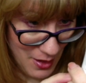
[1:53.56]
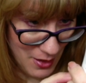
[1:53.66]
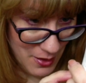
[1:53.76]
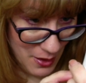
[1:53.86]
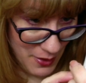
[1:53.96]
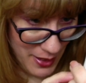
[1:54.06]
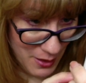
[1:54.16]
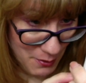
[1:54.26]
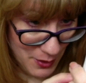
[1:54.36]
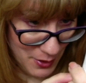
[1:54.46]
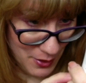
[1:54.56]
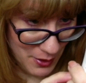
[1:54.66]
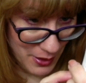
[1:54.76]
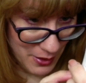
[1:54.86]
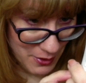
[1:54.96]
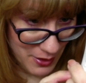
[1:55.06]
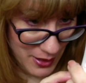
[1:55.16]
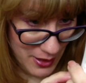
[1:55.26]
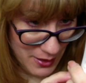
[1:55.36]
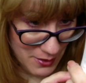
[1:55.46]
no animal
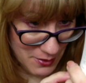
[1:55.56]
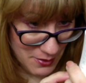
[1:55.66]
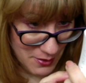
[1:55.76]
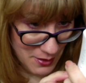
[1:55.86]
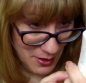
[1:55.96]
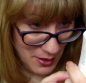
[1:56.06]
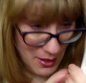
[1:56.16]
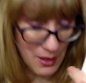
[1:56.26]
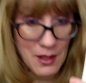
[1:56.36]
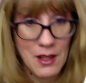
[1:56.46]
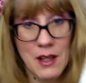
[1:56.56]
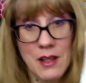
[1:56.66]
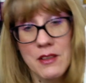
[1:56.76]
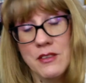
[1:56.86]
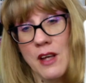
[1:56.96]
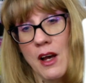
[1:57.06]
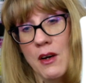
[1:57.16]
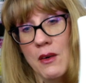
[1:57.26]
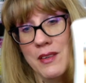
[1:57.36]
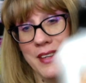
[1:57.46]
ingredients,
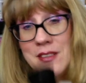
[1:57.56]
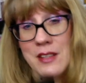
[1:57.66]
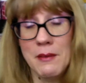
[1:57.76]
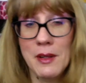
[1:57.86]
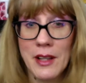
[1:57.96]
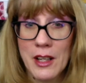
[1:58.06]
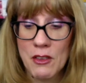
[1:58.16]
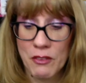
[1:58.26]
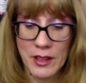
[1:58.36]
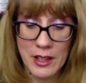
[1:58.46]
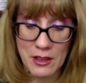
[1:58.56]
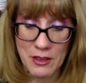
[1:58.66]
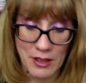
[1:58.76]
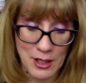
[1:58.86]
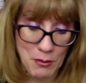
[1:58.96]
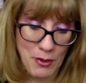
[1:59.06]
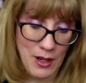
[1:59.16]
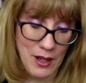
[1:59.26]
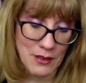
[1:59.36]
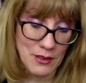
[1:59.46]
so they seem to be like a really green
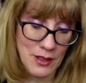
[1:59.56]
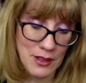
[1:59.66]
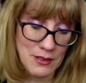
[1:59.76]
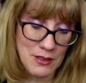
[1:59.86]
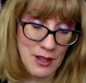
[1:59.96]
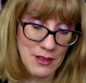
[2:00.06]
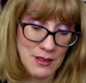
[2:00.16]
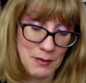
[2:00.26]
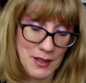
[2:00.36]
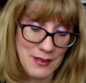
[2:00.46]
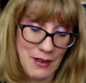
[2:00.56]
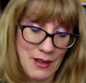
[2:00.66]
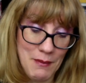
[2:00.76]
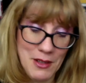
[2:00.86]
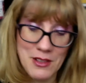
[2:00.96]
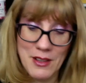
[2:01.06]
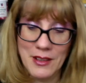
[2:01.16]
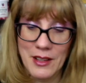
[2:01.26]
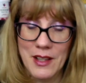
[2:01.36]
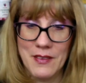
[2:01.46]
product. So let's try some of this out. I'm not sure I
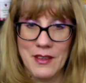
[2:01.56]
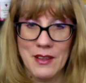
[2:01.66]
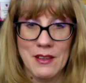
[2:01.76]
like the